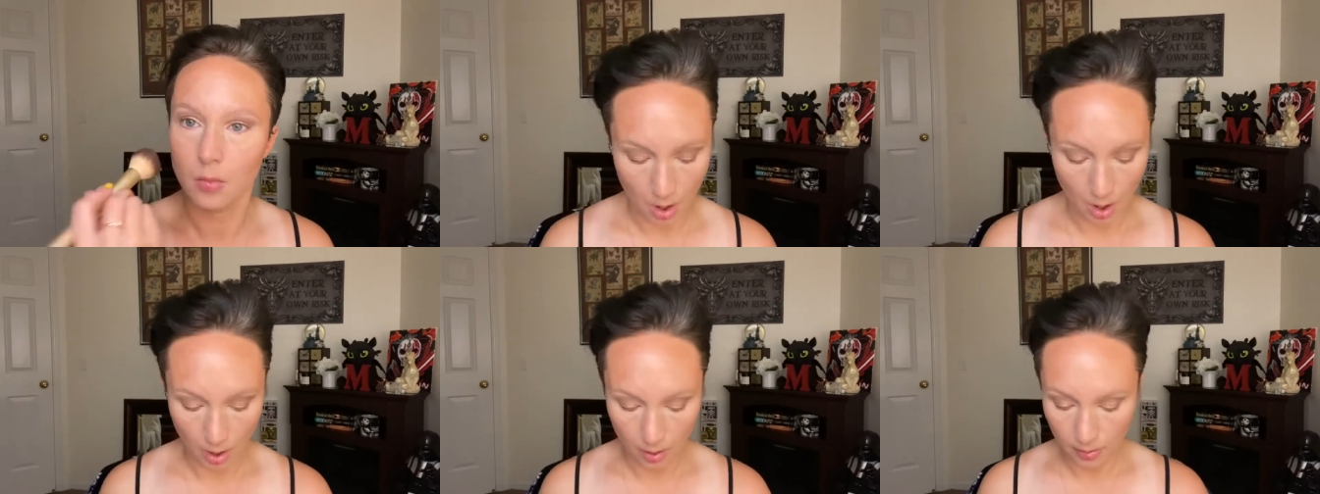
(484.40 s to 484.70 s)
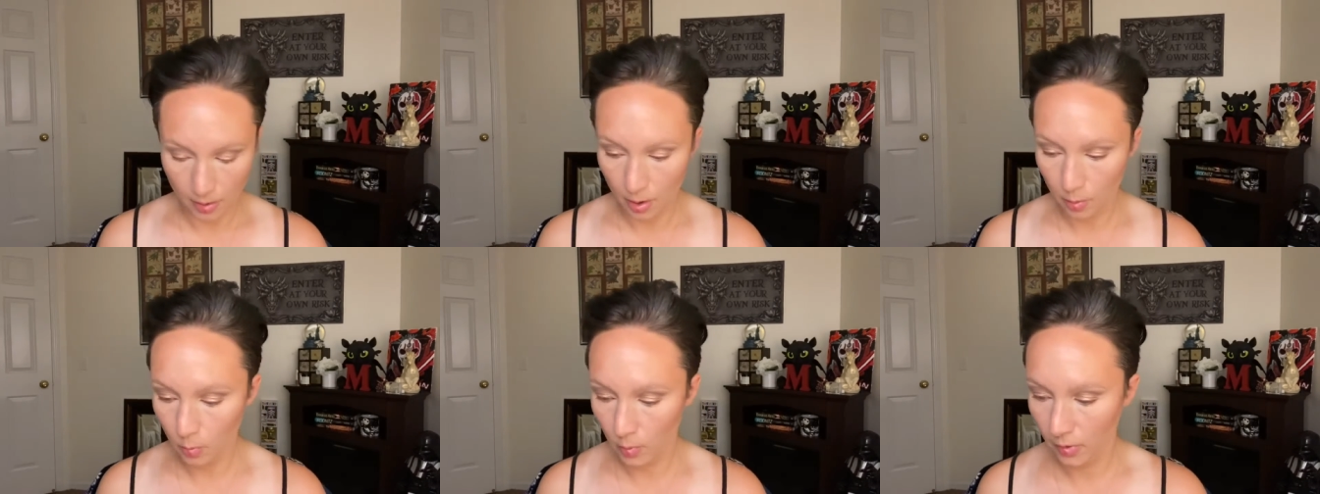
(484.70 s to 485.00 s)
And
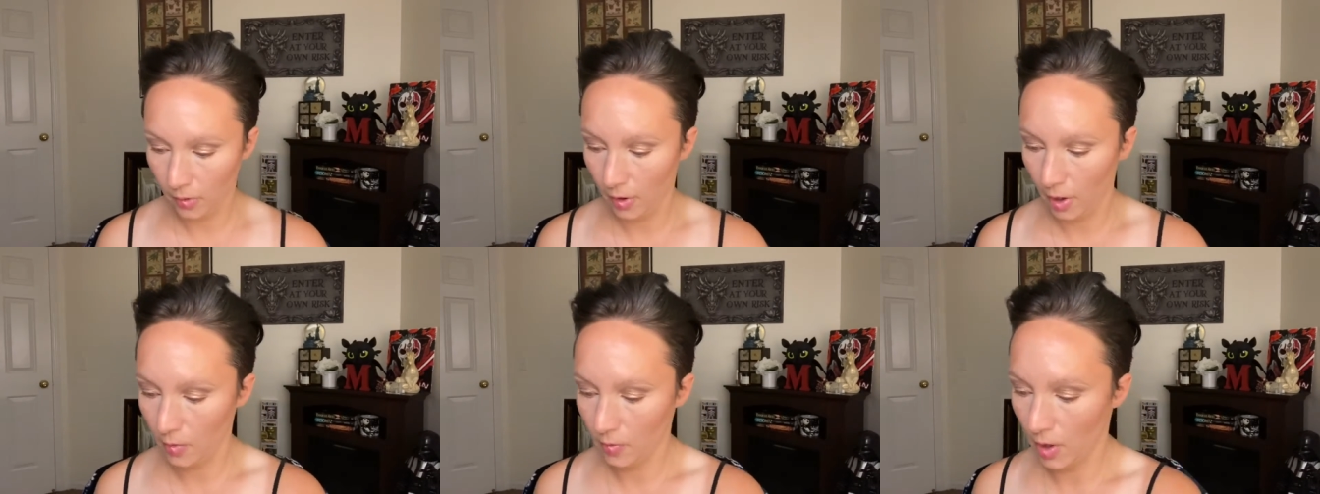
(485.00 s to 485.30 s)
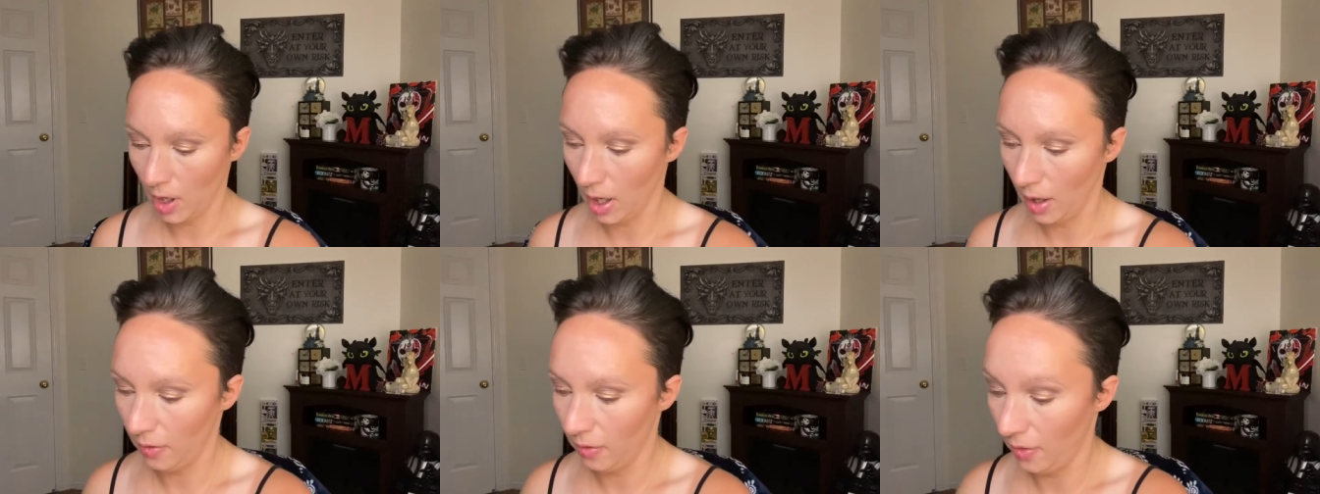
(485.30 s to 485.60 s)
then once I've
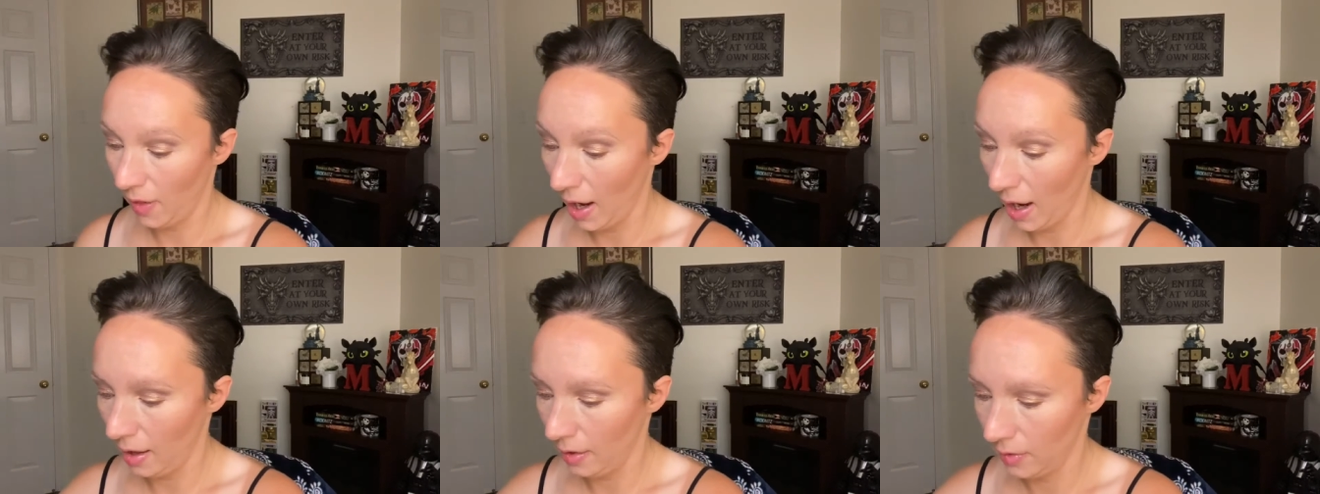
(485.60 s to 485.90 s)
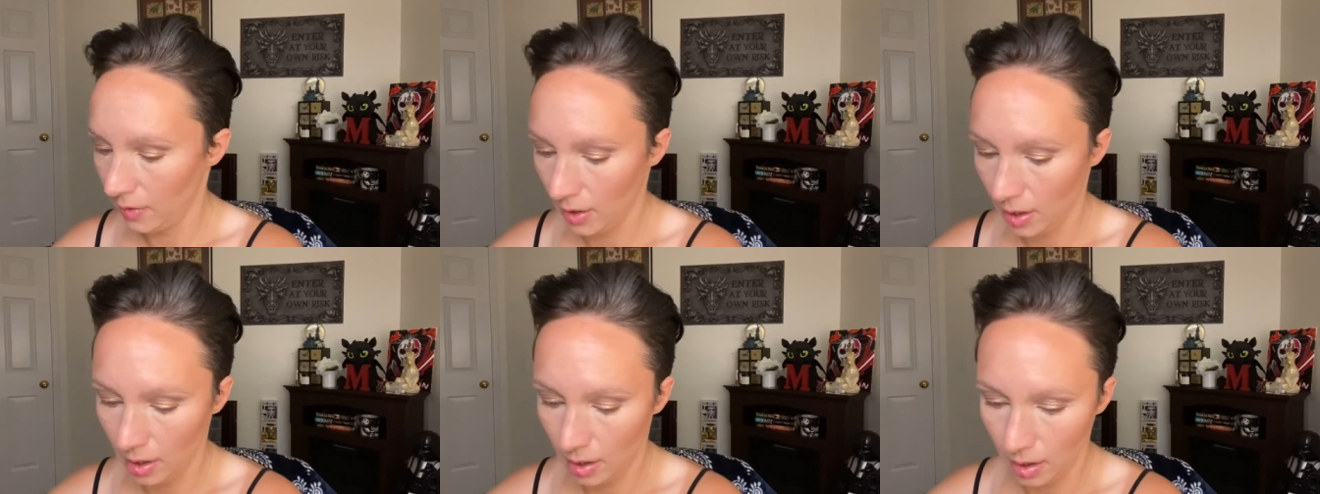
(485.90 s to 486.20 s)
got that
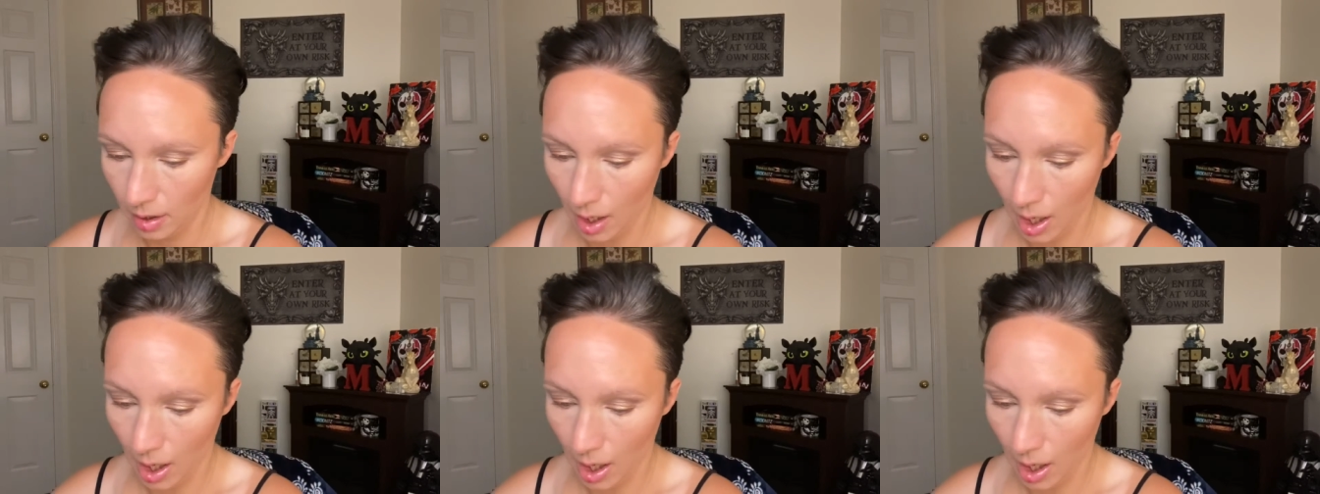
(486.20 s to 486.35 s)
done,